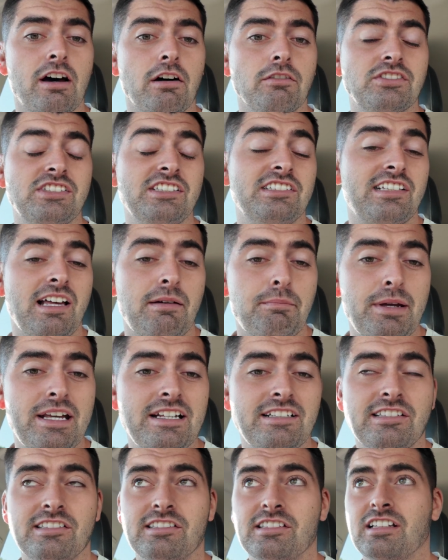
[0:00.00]
Obviously set
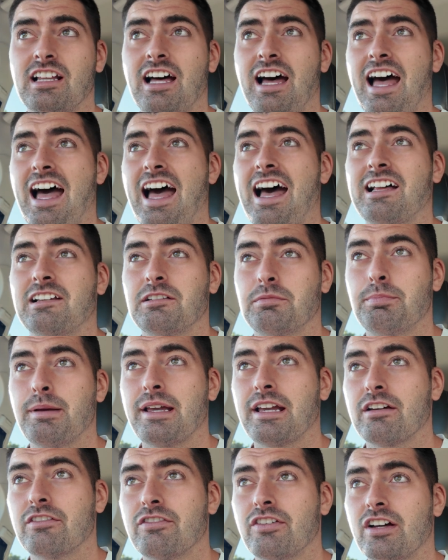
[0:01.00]
piece isn't as
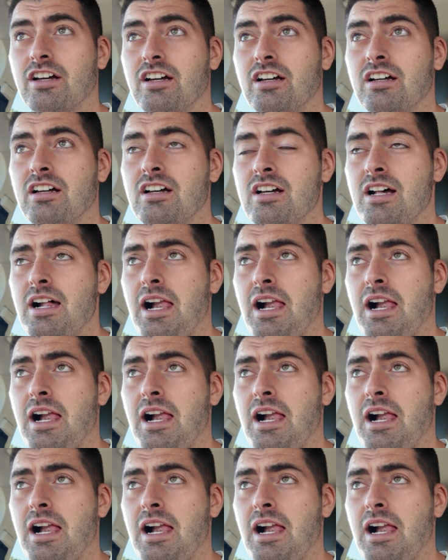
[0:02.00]
big of a